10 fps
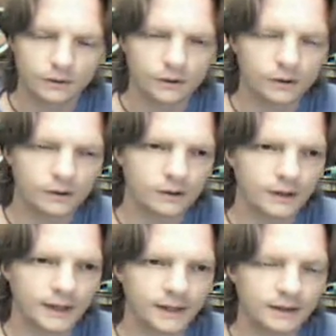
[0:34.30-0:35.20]

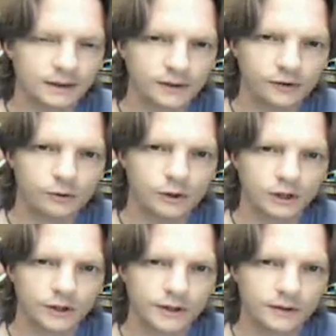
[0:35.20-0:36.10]
or any less
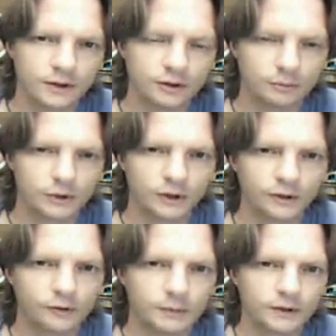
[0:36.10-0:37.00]
quality than your more
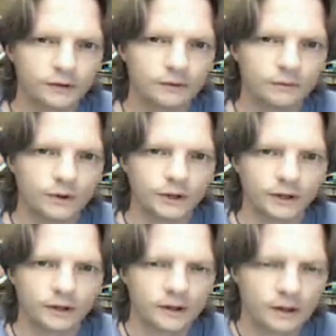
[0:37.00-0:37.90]
expensive
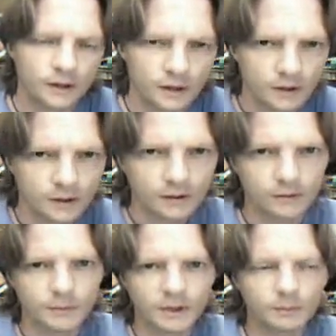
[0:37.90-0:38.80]
work.
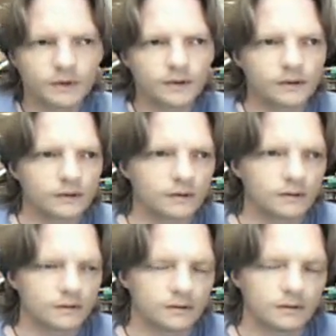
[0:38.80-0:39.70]
Remember that
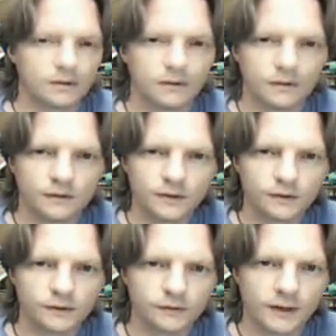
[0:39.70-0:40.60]

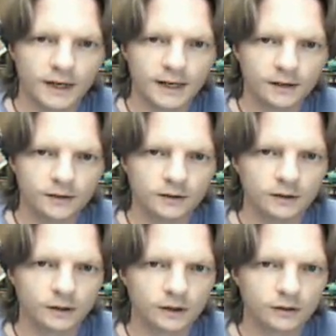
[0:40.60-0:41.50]
this is the art that
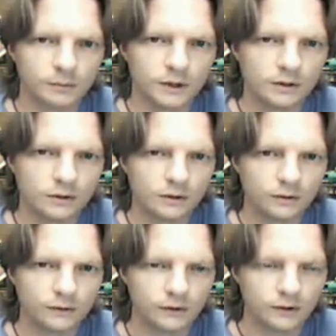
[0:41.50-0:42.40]
you're going to be
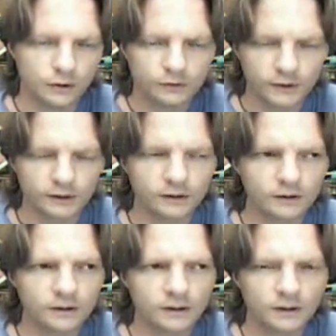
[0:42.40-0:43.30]
using